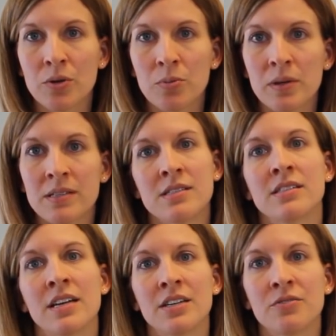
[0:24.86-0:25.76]
group is
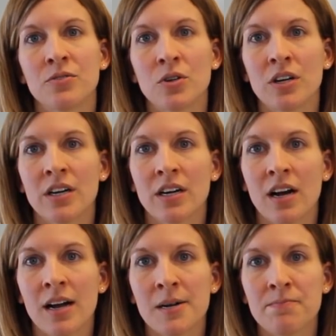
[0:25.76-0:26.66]
intended
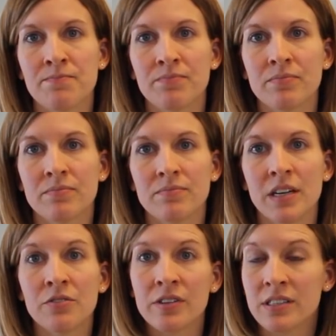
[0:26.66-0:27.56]
for um,
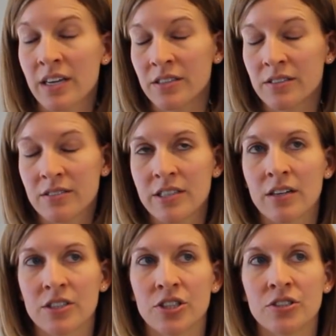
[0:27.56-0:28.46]
infants and
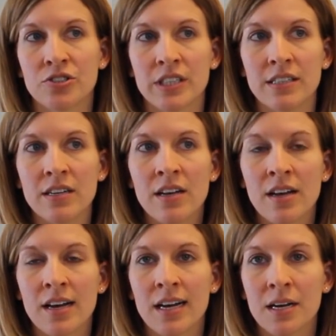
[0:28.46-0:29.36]
young children.
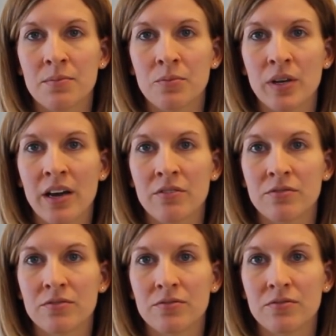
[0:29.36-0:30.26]
Um, we have
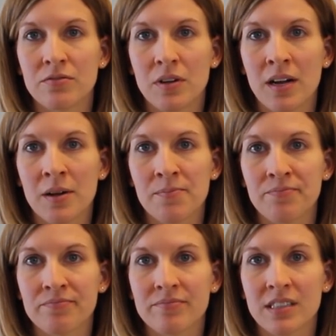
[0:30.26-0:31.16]

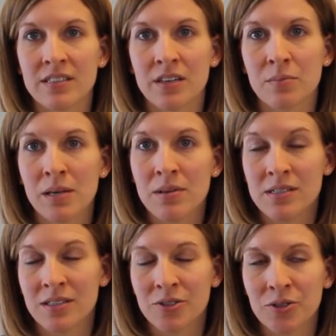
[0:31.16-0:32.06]
um, young
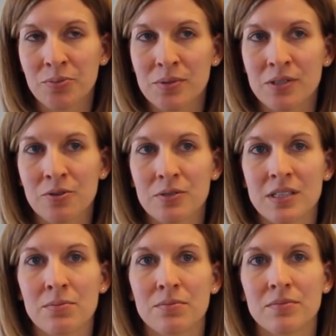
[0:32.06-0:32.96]
babies in the group, so
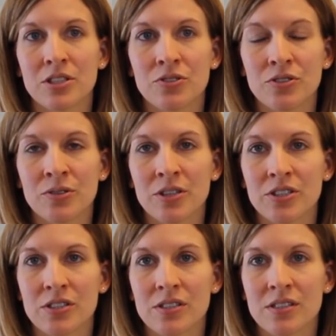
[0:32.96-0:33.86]
some children who are
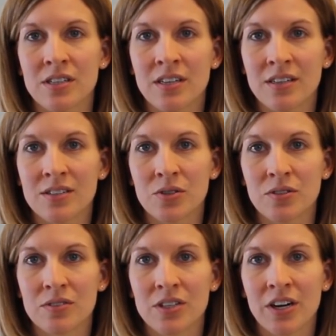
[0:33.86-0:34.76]
just
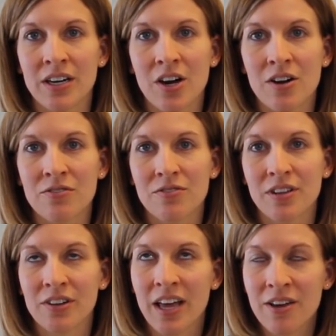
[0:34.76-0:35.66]
sort of starting off
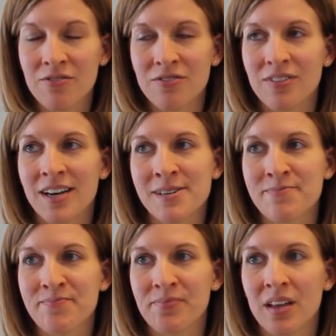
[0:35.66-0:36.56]
their life,
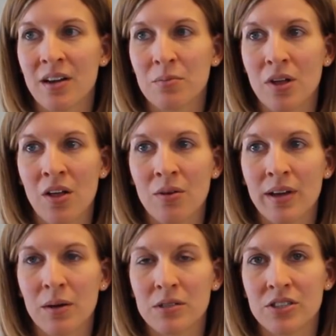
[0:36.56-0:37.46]
um, up, all the
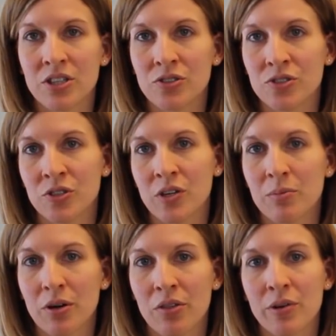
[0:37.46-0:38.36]
way up to children who are
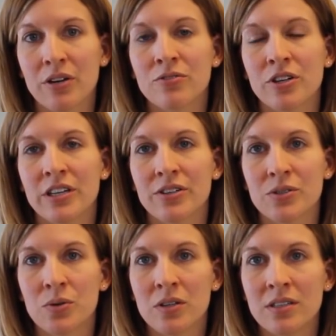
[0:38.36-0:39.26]
about three or four
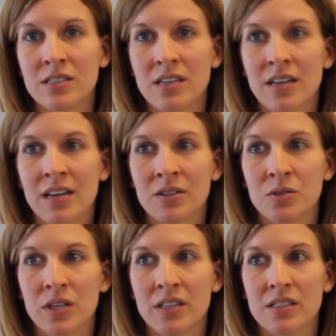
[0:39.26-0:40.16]
years old.
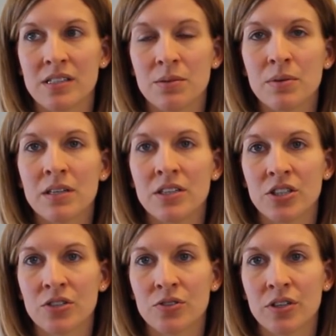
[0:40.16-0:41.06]
And it's typically
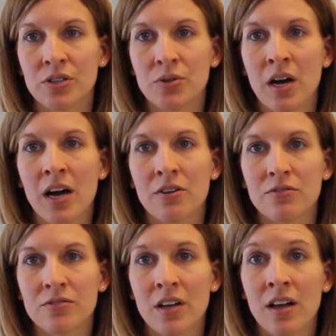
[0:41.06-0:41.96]
children who
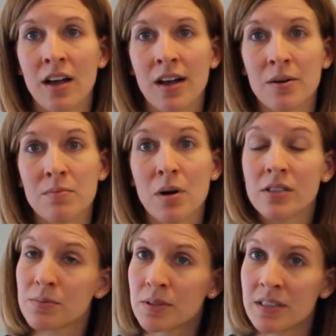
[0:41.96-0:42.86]
have um,
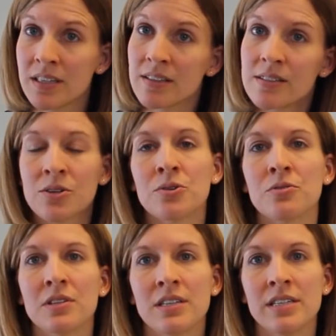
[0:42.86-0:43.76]
multiple needs,
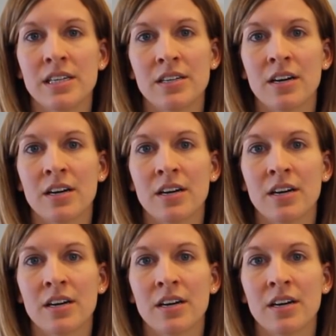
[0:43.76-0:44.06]
so the need